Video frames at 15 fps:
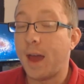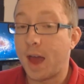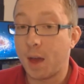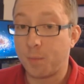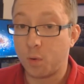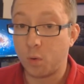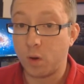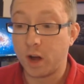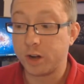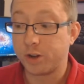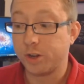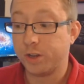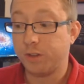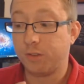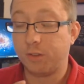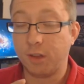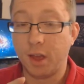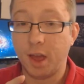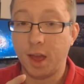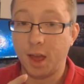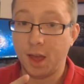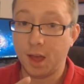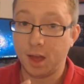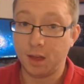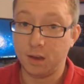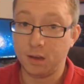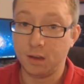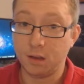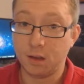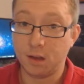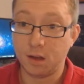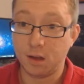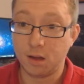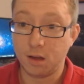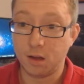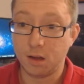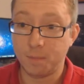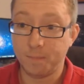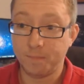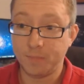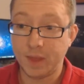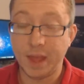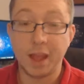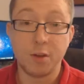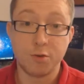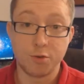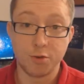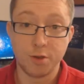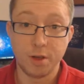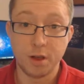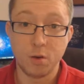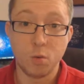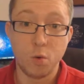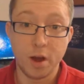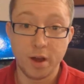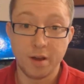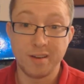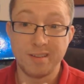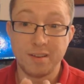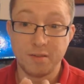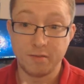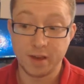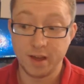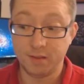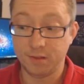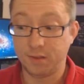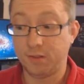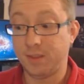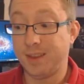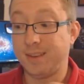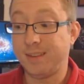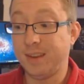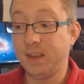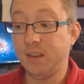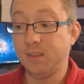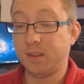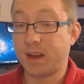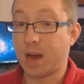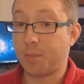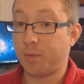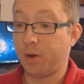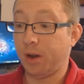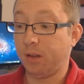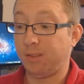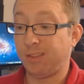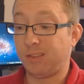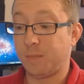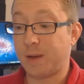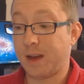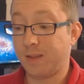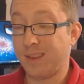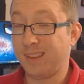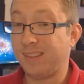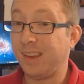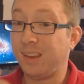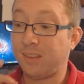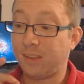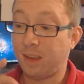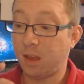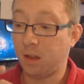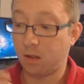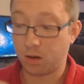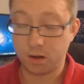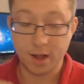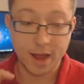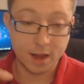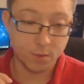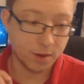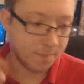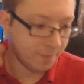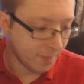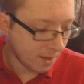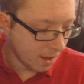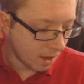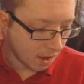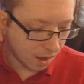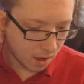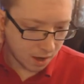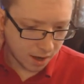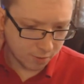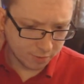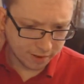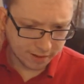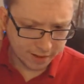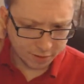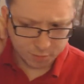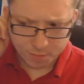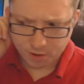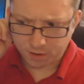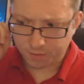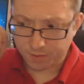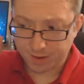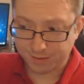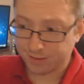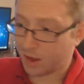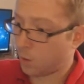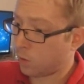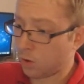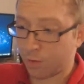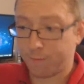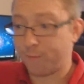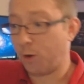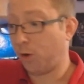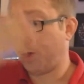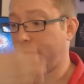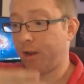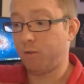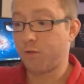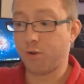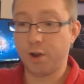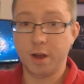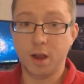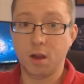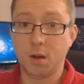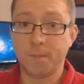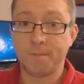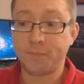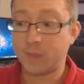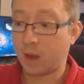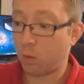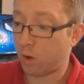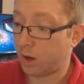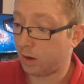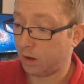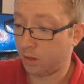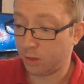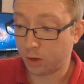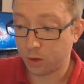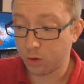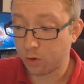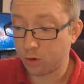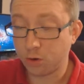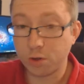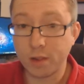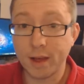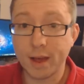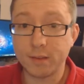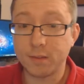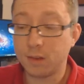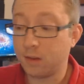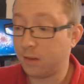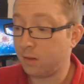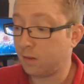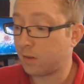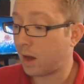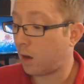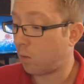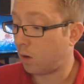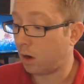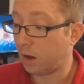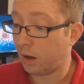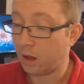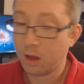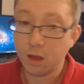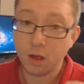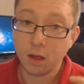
Apple watches and uh, Android-wear devices. The Tizen operating system on this is killer. Anyway, uh, I really like smart devices. I want to go full Android here. I want the Google glasses. I want